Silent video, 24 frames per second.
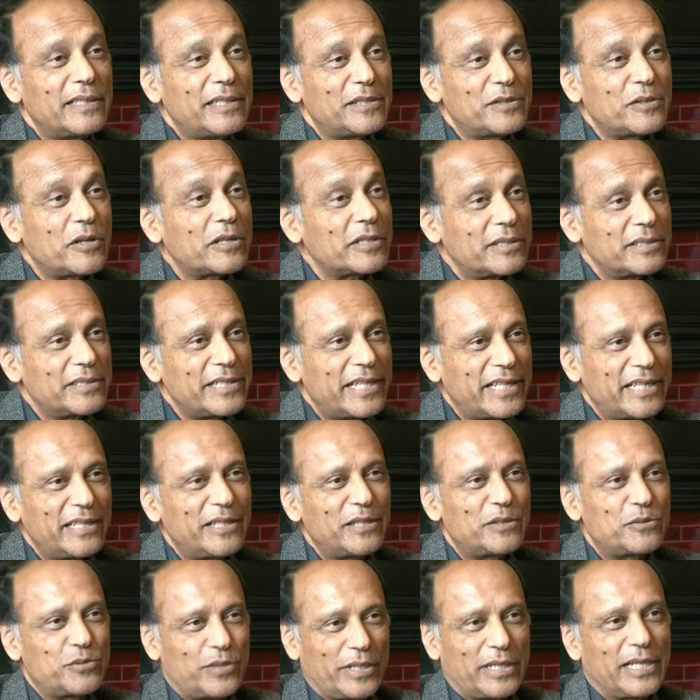is not
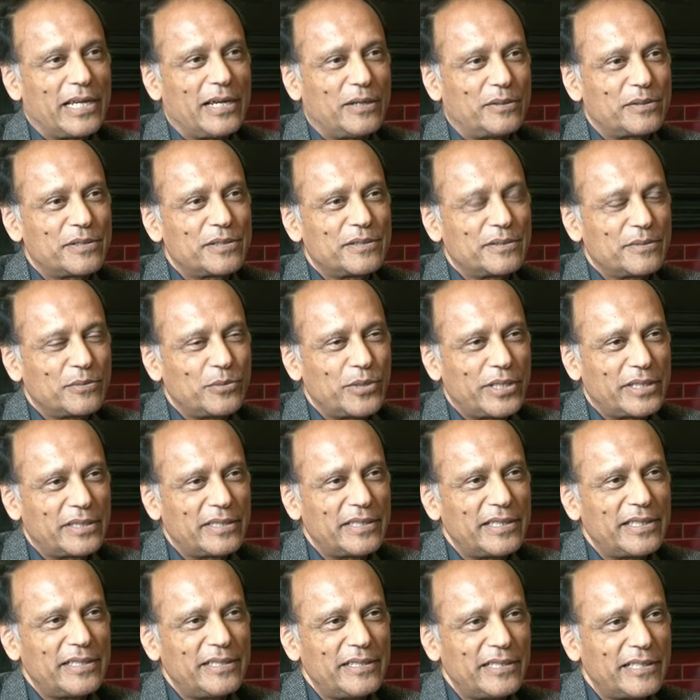taken into account
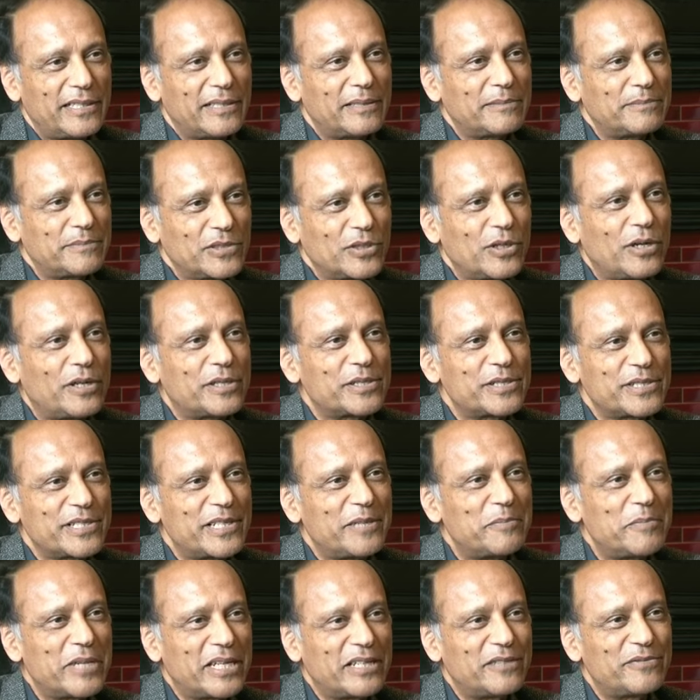when the costs
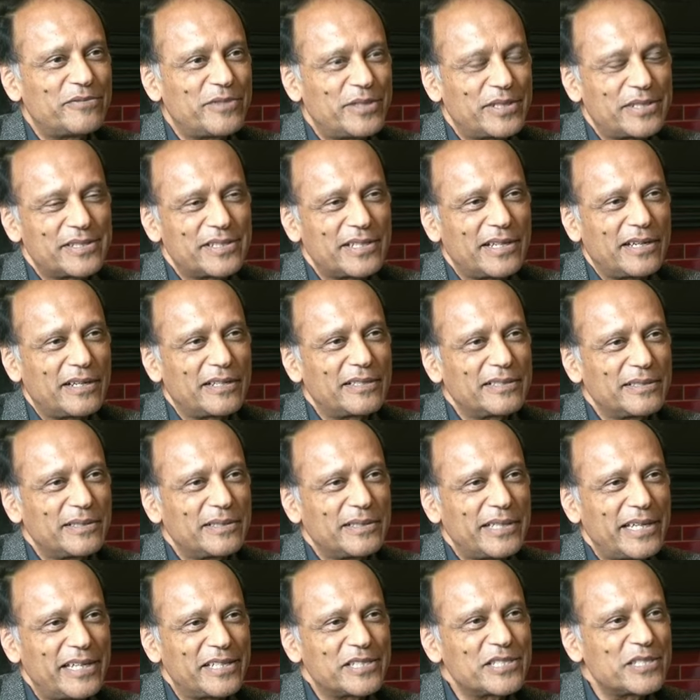and benefits are
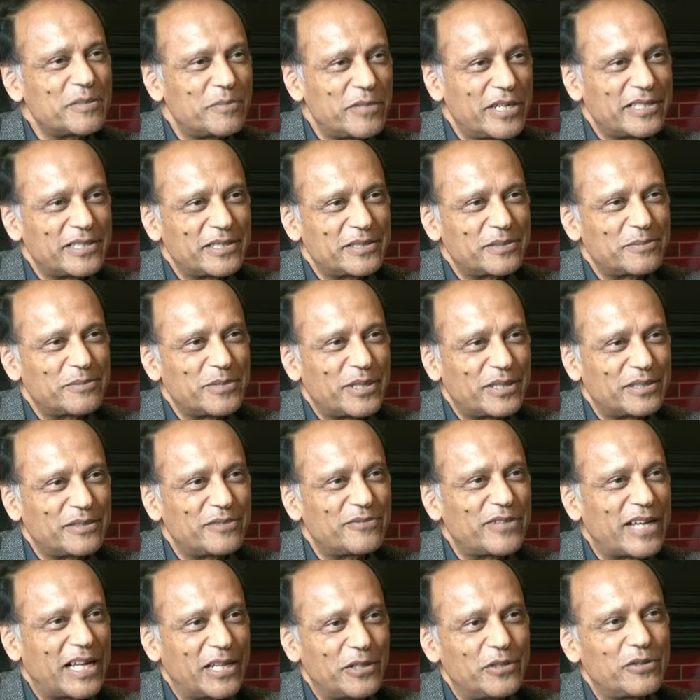estimated about
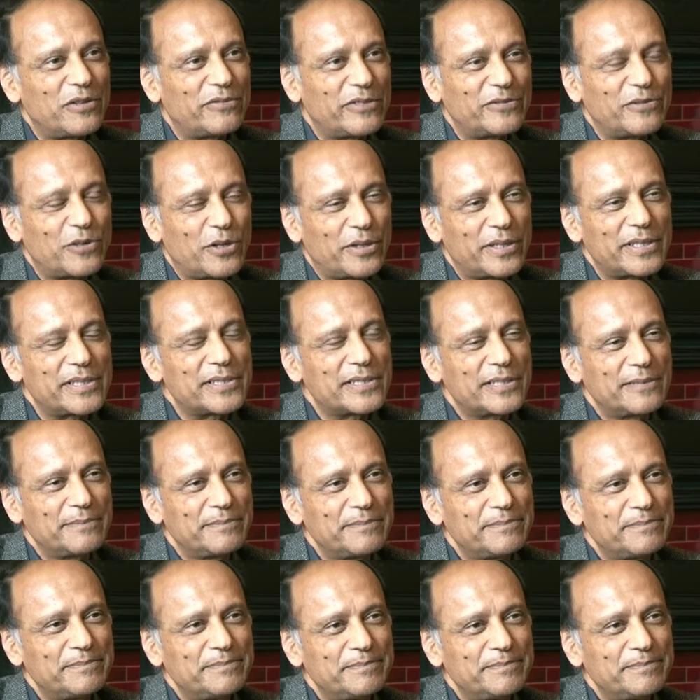the value of a forest.